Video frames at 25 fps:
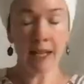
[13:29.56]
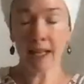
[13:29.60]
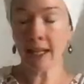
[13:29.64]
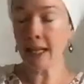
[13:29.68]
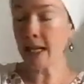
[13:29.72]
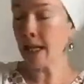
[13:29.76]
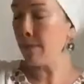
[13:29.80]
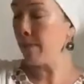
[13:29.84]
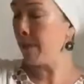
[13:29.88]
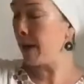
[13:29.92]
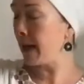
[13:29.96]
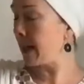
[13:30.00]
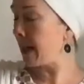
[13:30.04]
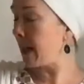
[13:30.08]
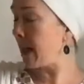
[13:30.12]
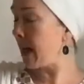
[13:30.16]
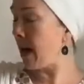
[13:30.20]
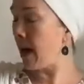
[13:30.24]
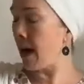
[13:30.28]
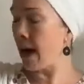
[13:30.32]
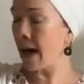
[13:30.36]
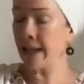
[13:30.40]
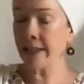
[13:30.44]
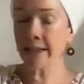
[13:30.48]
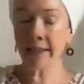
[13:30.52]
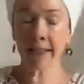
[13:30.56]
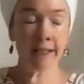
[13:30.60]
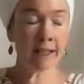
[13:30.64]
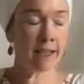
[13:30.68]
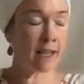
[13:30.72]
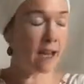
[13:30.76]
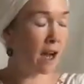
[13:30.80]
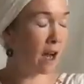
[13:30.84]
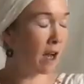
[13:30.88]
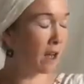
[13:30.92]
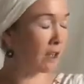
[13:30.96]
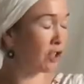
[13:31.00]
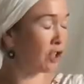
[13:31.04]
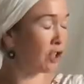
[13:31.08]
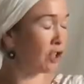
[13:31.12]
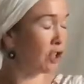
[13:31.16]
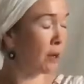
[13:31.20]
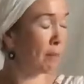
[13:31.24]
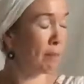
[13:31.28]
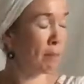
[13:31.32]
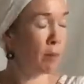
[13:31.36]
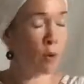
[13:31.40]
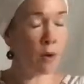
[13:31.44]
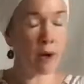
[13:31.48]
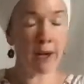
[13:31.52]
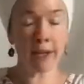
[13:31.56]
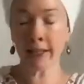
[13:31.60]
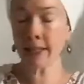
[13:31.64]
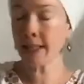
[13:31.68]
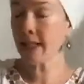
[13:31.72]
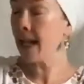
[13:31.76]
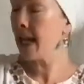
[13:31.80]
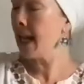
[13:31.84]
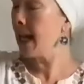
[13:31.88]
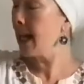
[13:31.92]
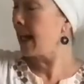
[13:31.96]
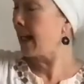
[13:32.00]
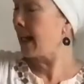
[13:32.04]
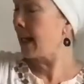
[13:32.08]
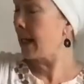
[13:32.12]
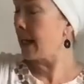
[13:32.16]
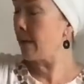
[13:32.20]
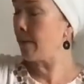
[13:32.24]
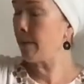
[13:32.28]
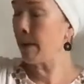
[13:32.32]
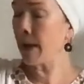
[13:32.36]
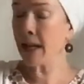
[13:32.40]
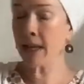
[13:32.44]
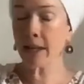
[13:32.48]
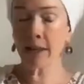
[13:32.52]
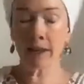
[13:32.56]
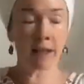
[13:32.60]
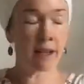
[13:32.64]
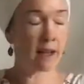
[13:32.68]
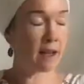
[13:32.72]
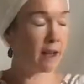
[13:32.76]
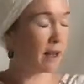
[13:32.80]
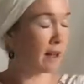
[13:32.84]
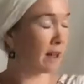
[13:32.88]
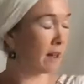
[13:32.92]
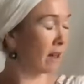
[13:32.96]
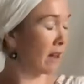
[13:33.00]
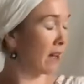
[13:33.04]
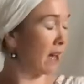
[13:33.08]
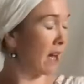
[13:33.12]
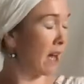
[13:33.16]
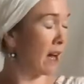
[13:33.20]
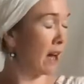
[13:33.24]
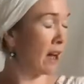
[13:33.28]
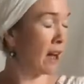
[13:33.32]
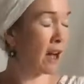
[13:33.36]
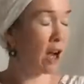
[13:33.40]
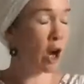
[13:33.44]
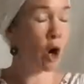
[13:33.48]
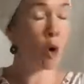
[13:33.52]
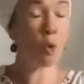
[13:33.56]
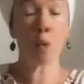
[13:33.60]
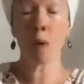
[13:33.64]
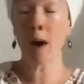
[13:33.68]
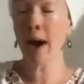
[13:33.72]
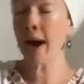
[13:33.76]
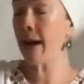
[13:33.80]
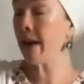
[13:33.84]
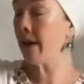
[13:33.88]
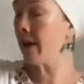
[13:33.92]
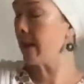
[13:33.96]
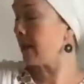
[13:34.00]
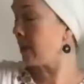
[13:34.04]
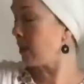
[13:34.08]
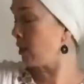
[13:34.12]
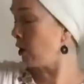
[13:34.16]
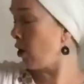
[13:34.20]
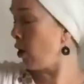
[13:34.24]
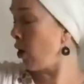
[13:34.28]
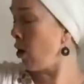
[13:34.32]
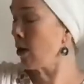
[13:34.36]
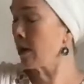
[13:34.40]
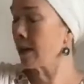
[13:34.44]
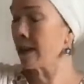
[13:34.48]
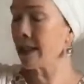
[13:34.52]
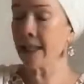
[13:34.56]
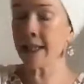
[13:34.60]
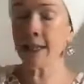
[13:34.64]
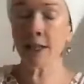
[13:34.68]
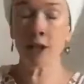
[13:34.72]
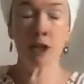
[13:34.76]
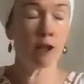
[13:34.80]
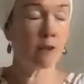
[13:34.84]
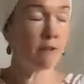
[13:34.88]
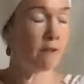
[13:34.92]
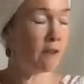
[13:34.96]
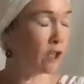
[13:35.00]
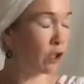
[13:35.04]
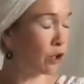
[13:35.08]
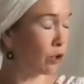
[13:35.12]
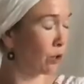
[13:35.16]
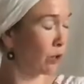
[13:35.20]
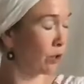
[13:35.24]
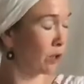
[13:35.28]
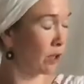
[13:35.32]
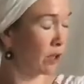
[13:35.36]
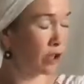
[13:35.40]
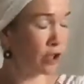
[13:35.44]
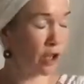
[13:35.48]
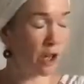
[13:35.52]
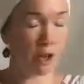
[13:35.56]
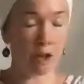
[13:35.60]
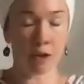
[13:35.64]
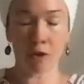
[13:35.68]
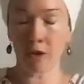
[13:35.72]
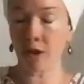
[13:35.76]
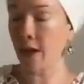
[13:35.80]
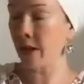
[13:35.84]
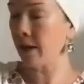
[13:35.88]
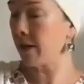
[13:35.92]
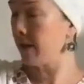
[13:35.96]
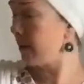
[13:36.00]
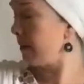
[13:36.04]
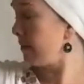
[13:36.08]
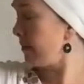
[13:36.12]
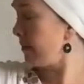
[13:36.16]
Keeping the eyes at the Ajna point, keeping the awareness locked into Vishuddha chakra.